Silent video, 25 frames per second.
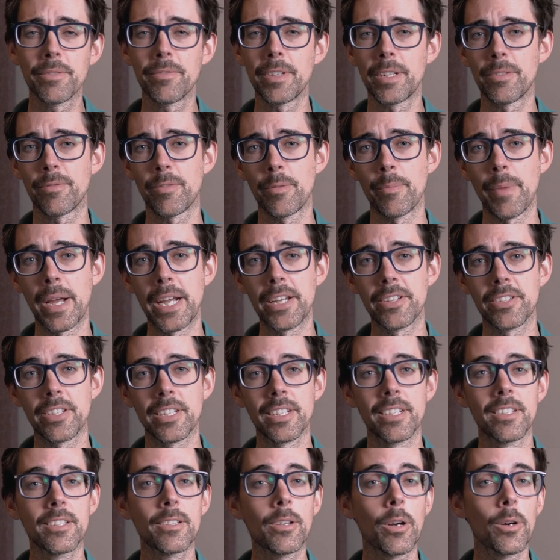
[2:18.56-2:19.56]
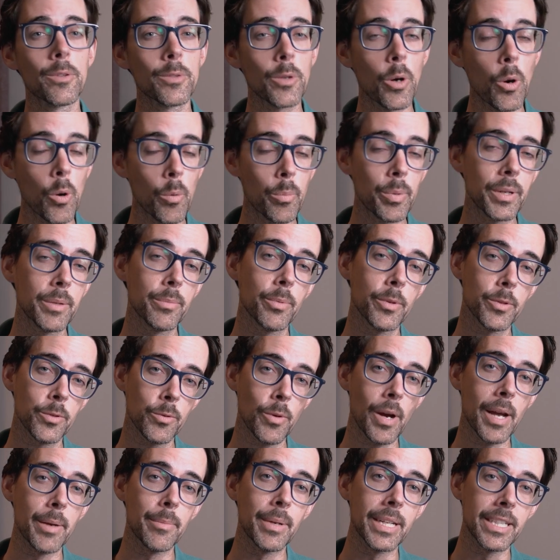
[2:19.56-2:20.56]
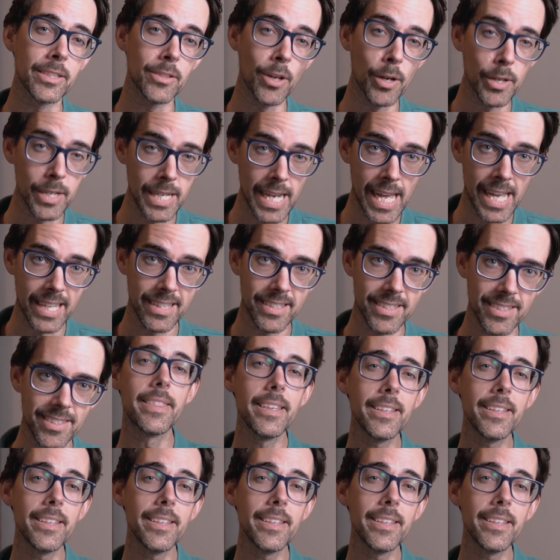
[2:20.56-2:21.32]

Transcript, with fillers: of information called open prescribing dot net.